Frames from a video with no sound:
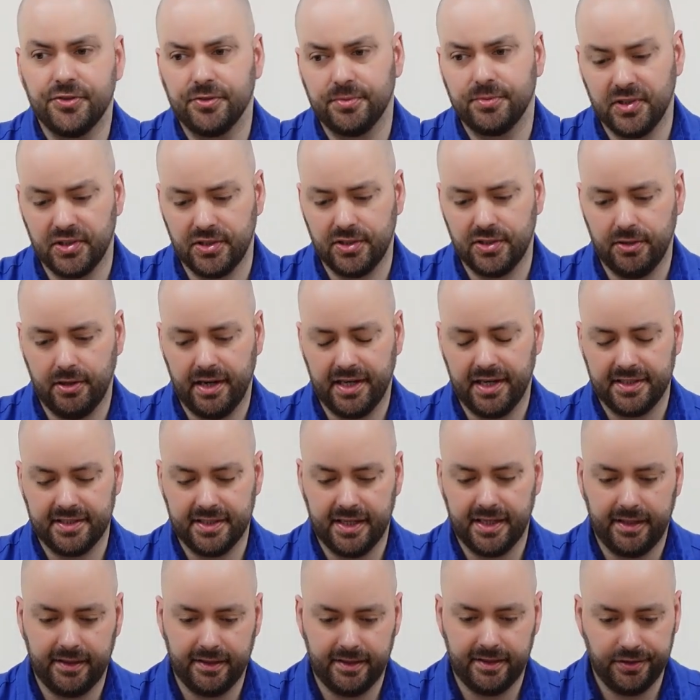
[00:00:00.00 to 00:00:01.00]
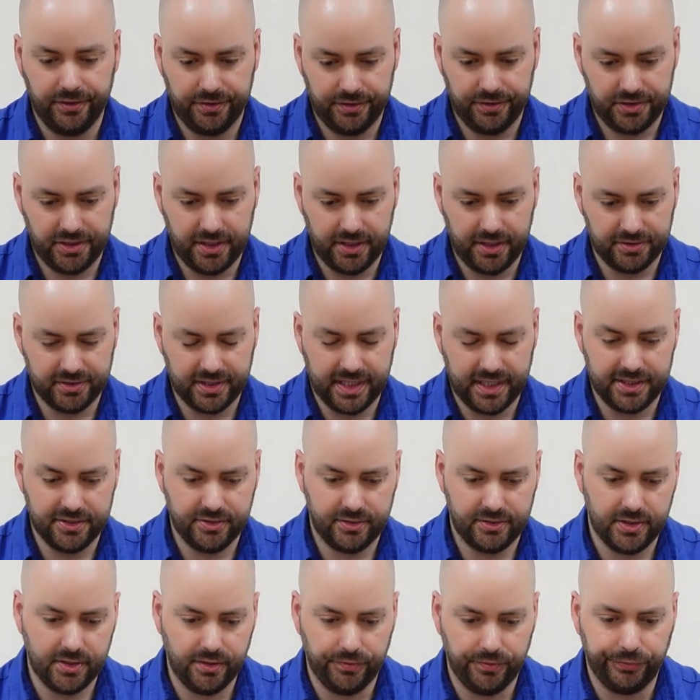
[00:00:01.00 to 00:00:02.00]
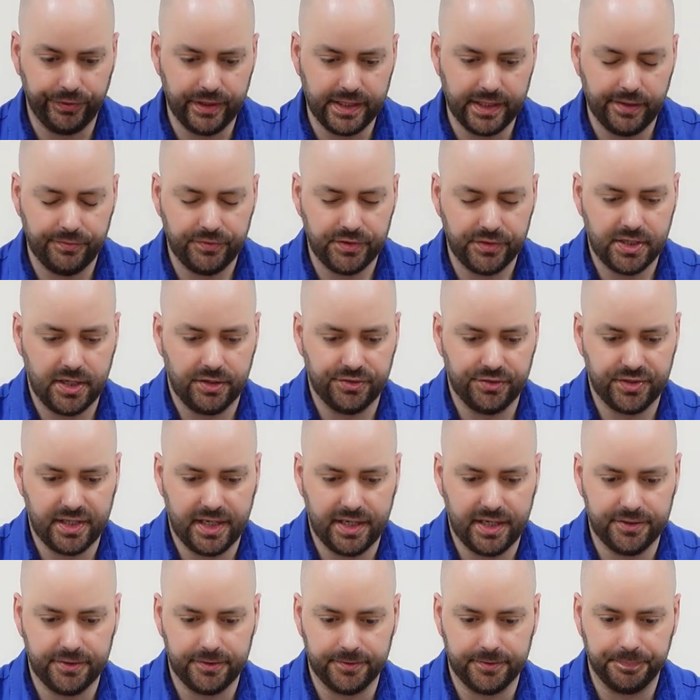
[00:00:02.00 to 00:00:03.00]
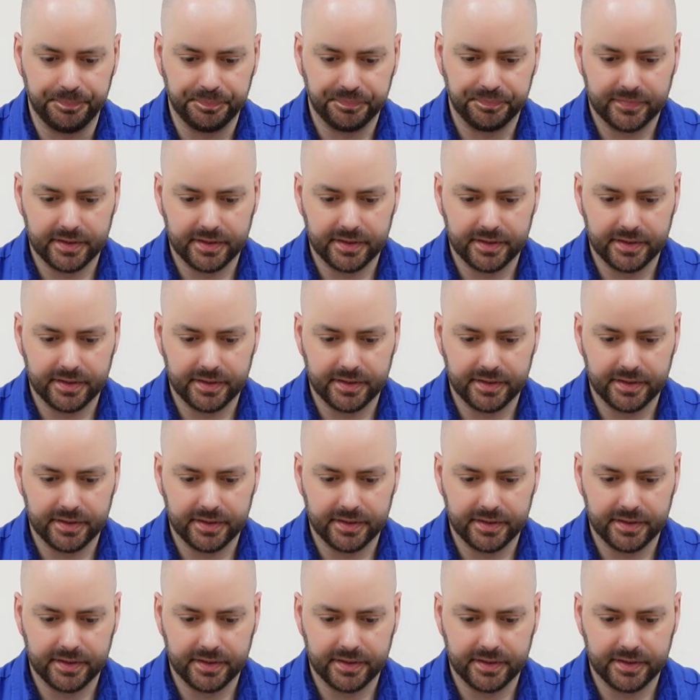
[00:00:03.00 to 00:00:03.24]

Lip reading: up to 2XL another shell size. So you've got 3 different shell sizes.